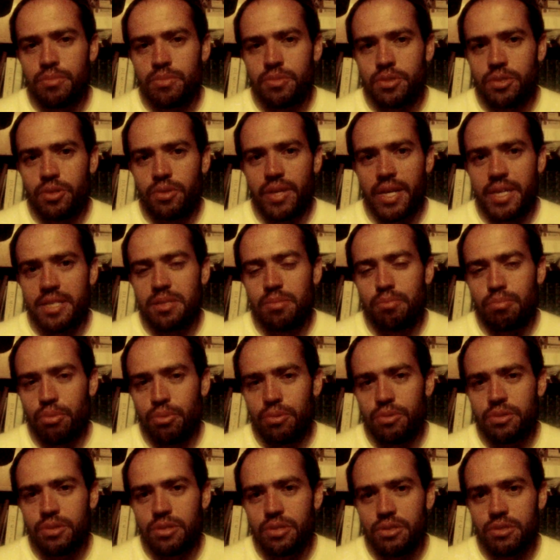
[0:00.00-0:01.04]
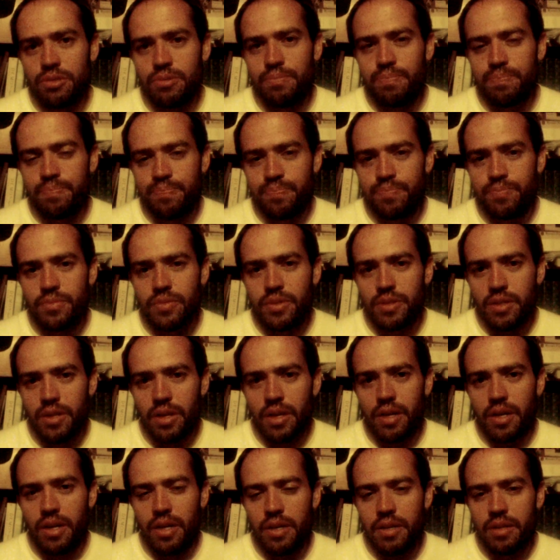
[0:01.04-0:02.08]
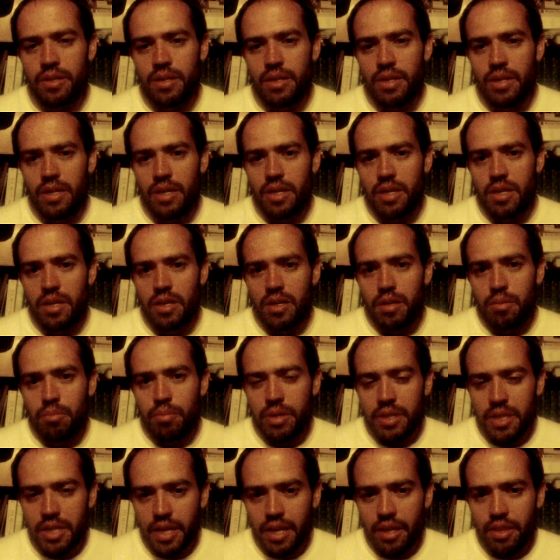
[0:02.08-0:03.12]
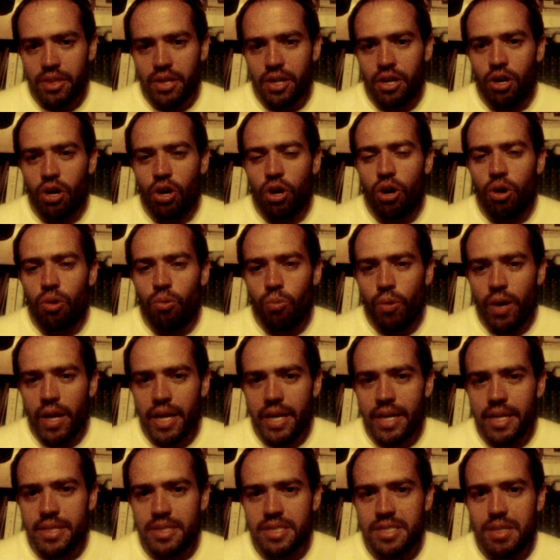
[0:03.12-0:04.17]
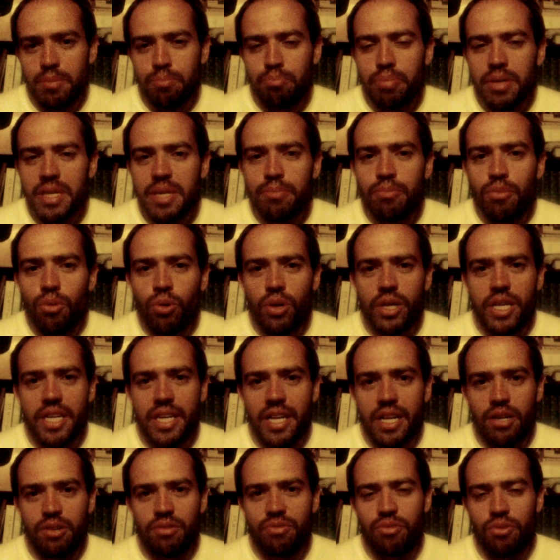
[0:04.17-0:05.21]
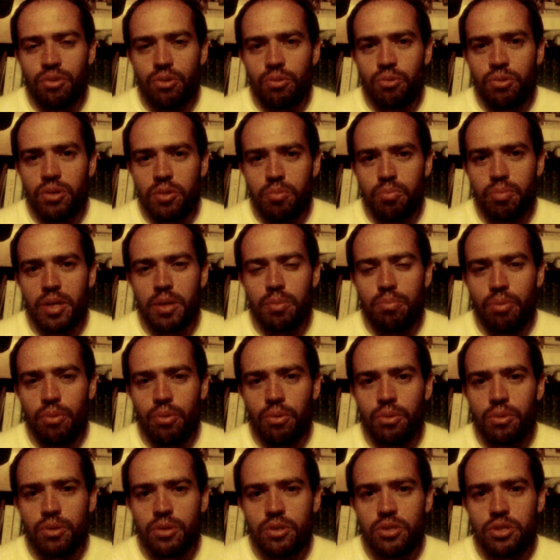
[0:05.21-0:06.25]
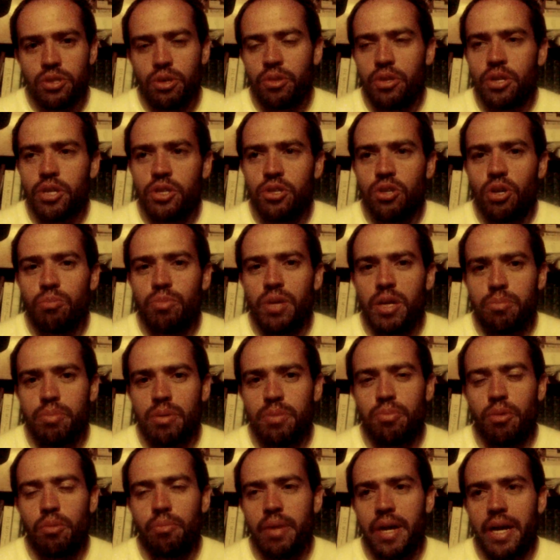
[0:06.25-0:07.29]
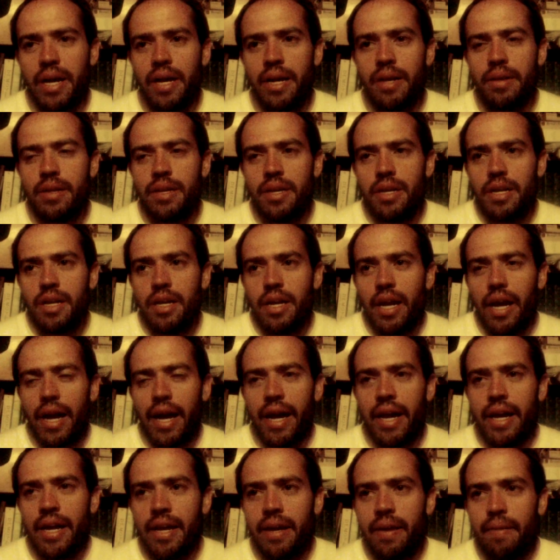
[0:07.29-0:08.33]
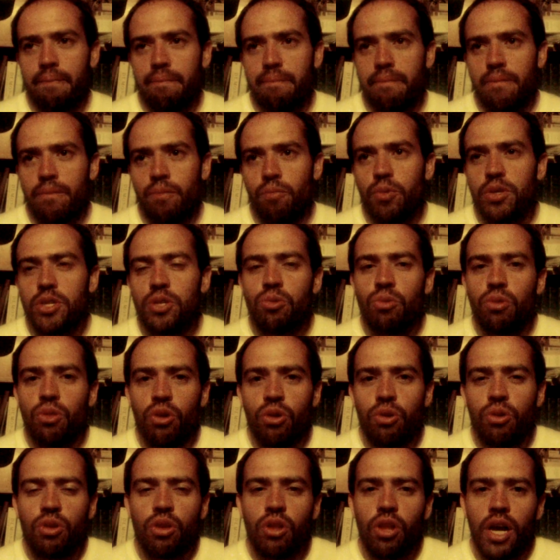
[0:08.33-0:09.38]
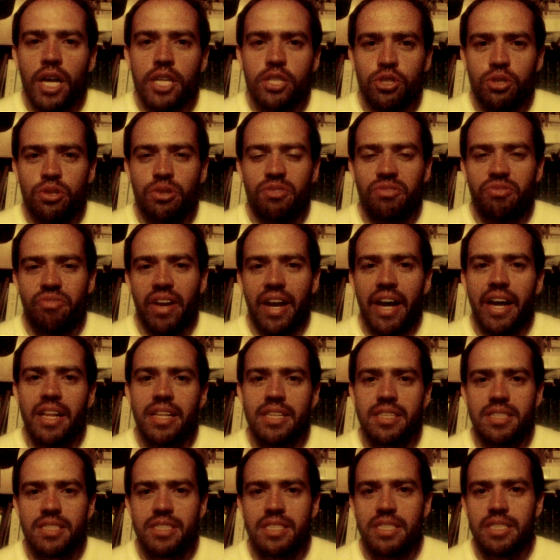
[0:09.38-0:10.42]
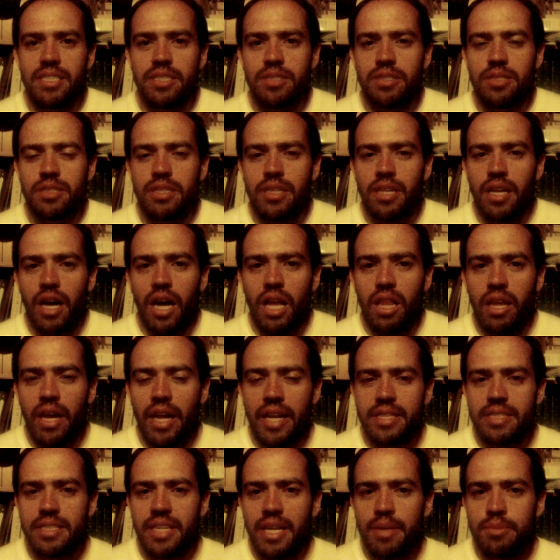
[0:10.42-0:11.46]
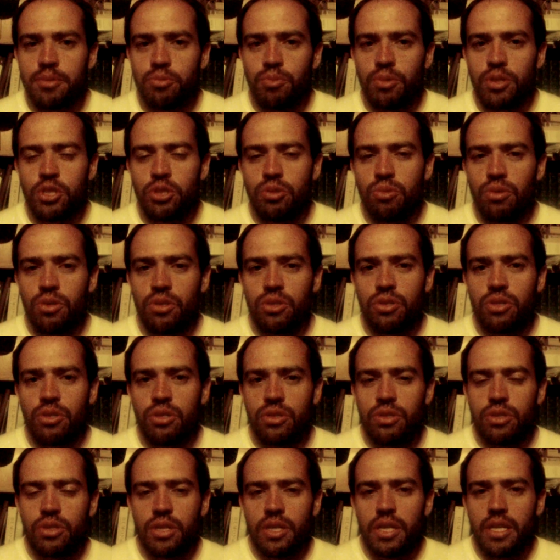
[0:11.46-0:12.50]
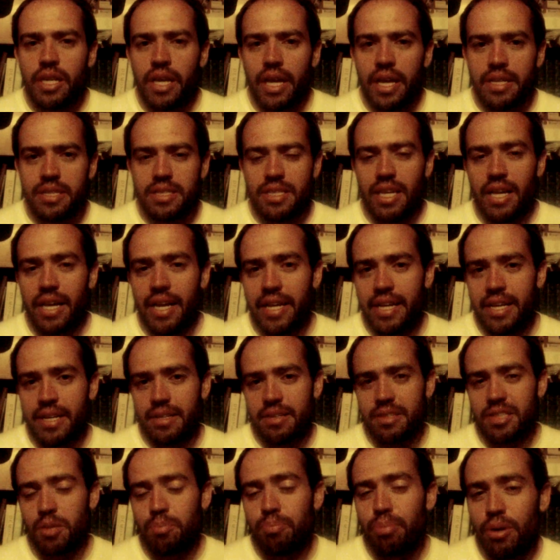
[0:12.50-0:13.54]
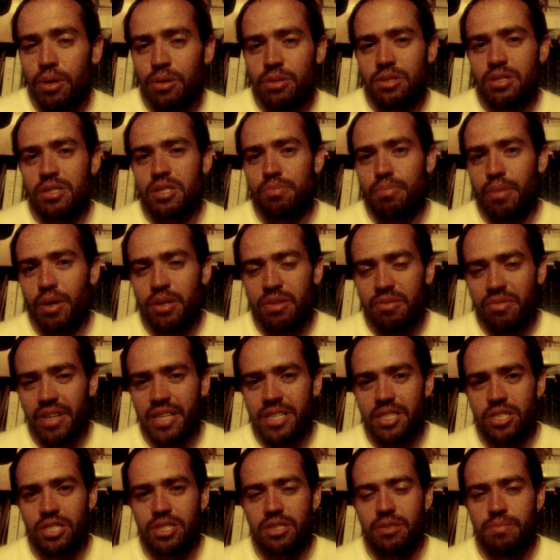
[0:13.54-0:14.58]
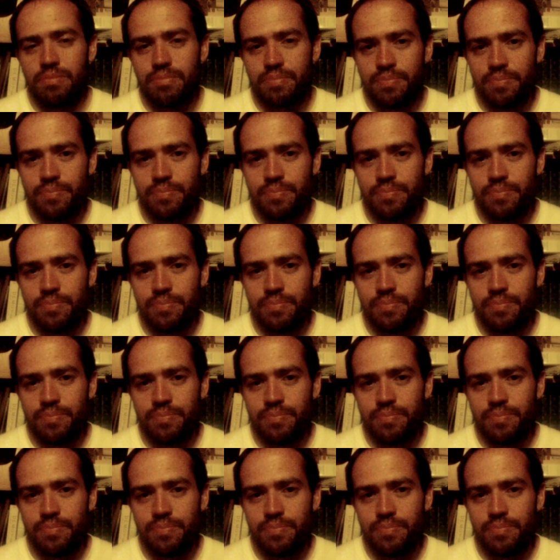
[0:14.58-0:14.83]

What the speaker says: So that's important too. But yeah, there are ways to be more careful with people so that you don't make people mad. And when you learn logical fallacies, a lot of times what you learn is like the person's motivation.